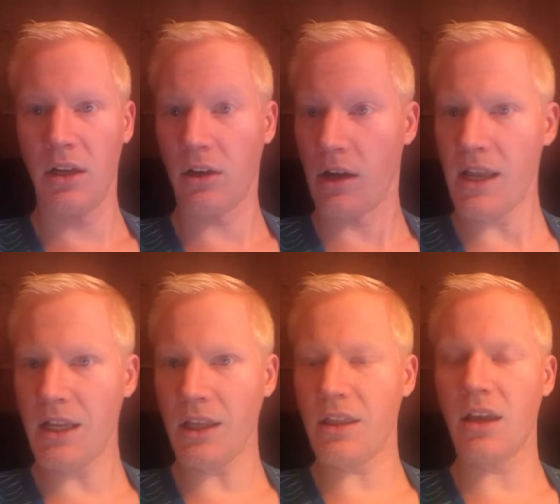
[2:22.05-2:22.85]
or
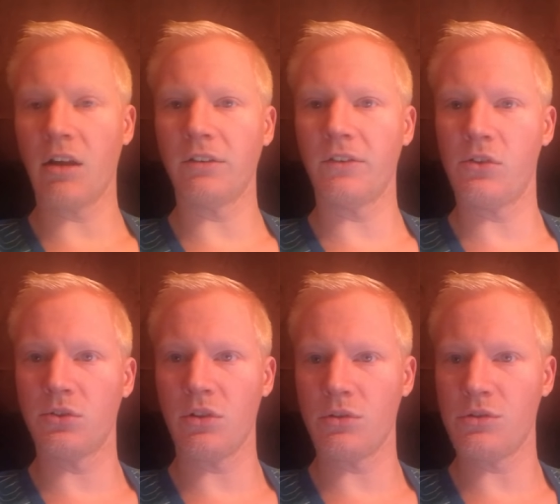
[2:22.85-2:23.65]
anything off of the
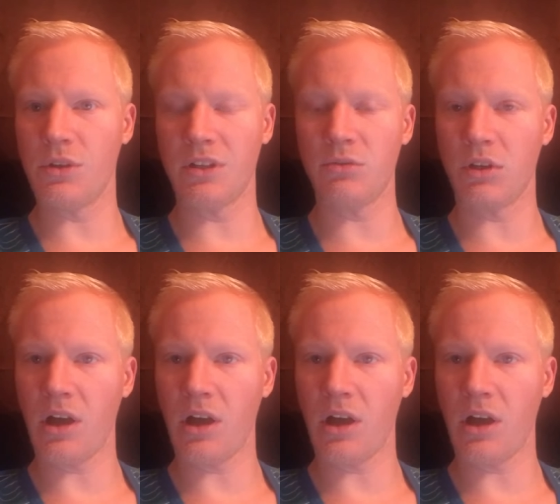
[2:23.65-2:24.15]
results you get into a